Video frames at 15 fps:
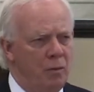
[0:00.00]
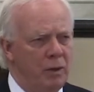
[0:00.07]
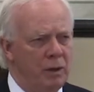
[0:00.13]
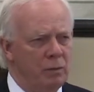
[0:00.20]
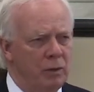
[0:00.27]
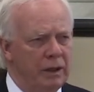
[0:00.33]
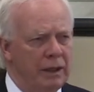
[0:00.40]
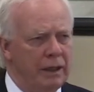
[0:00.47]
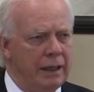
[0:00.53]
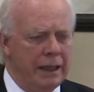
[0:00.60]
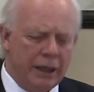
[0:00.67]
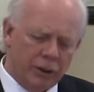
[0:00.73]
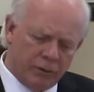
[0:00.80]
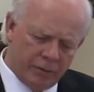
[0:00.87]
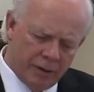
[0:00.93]
when we
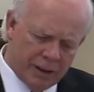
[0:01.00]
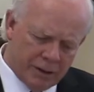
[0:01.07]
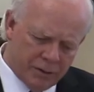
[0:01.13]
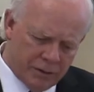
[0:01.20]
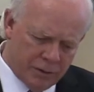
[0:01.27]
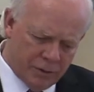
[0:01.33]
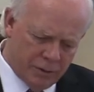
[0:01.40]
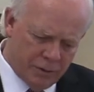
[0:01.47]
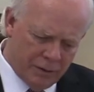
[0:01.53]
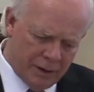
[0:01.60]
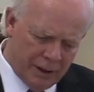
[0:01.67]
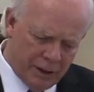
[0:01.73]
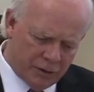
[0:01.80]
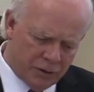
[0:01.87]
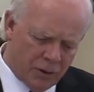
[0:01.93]
enter into
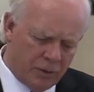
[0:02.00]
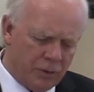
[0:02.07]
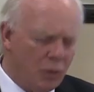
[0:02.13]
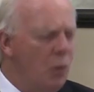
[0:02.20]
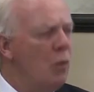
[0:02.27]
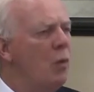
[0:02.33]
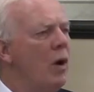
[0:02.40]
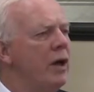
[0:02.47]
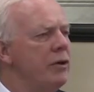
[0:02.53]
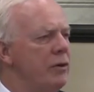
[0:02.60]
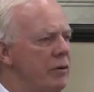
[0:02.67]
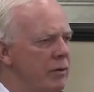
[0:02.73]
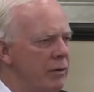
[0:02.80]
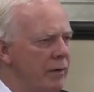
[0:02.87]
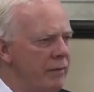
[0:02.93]
the eternal
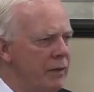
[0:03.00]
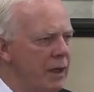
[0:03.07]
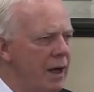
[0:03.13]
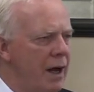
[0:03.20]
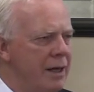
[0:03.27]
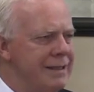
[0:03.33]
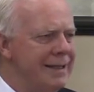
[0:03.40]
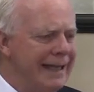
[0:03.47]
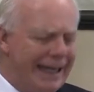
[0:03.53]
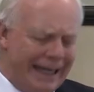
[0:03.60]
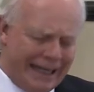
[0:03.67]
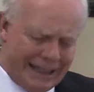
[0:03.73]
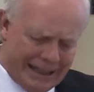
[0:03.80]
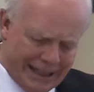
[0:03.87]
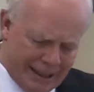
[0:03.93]
wonder of God's
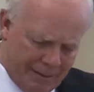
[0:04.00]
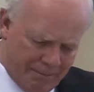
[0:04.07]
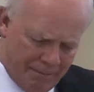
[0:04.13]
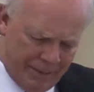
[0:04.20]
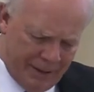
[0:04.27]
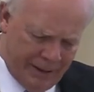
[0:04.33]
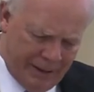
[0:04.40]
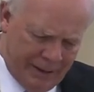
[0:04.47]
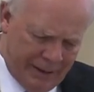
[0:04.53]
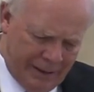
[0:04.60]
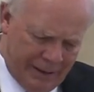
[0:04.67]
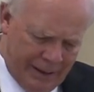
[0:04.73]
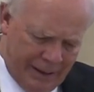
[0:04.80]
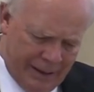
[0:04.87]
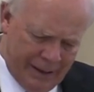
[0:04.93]
kingdom
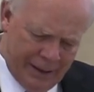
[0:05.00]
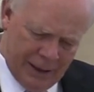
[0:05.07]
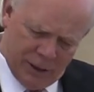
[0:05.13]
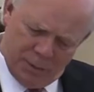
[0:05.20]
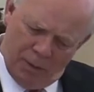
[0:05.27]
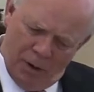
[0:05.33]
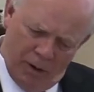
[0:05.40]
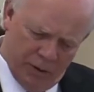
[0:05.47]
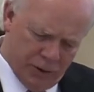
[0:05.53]
and as Paul